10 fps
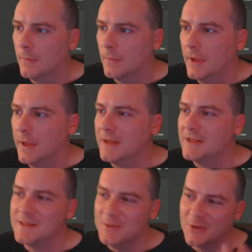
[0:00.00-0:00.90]
and it's
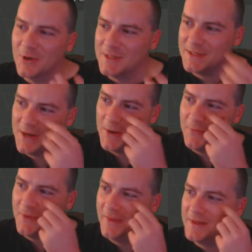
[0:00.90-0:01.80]
still going to stay up
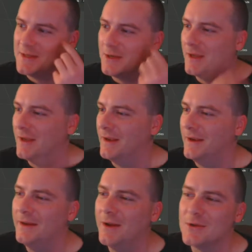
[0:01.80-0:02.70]
there. That's
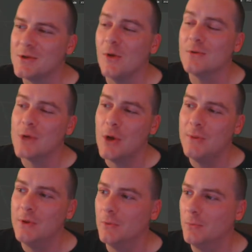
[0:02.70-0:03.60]
okay. I was
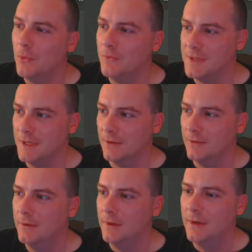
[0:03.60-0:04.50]
hoping it would move down,
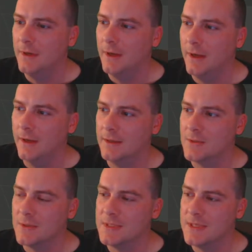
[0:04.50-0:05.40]
so
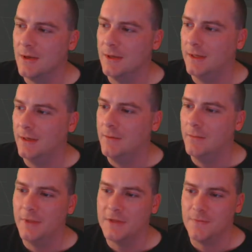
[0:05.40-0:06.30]
it's down here,
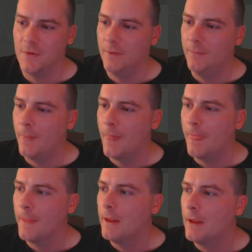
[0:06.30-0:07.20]
but that's fine.
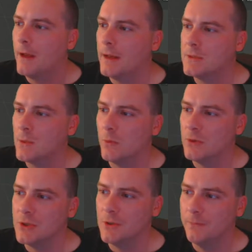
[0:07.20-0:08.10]
So what we want to do,